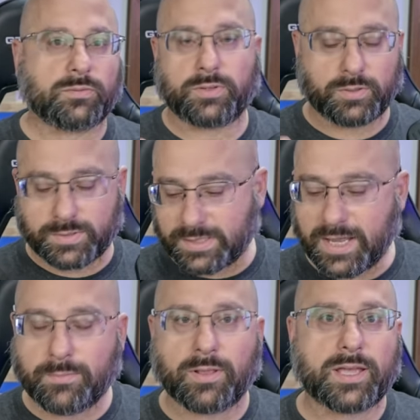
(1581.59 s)
you know,
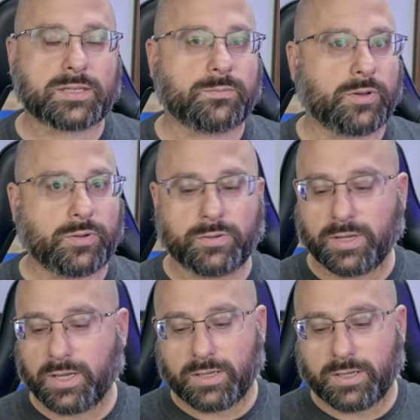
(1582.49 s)
stabilized mode,